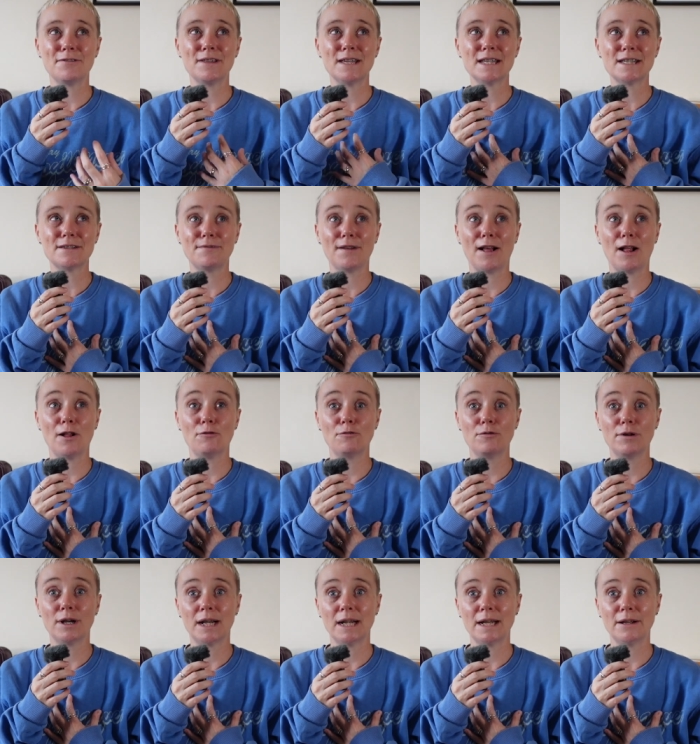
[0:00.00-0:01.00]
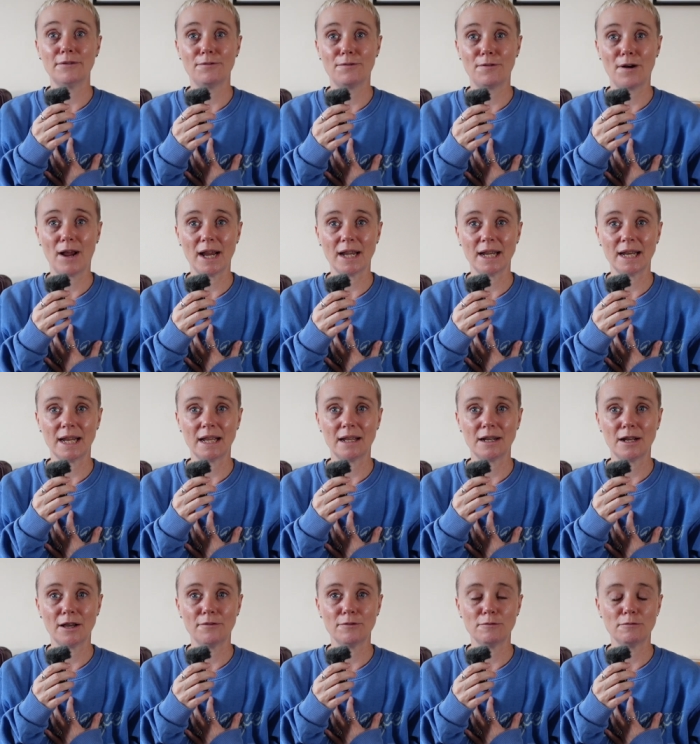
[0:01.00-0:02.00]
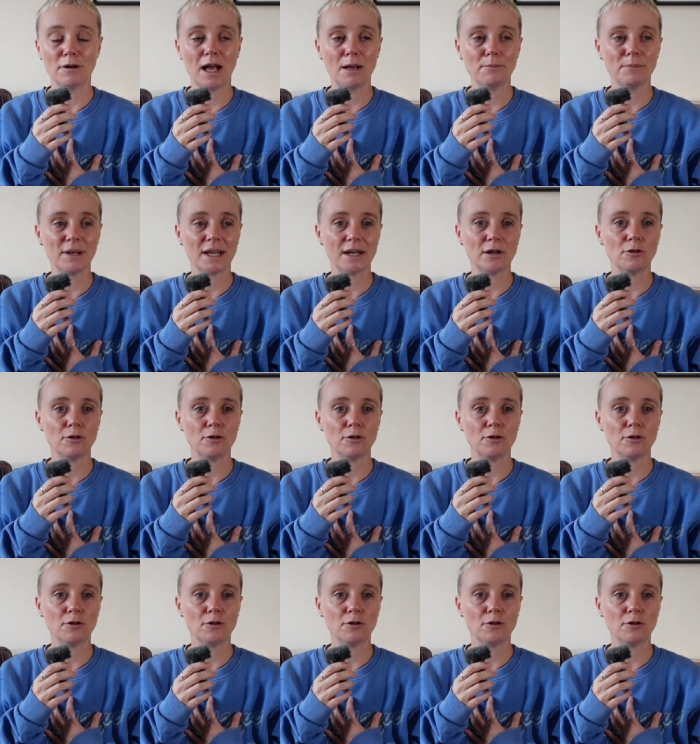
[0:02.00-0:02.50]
this felt really frightening and overwhelming,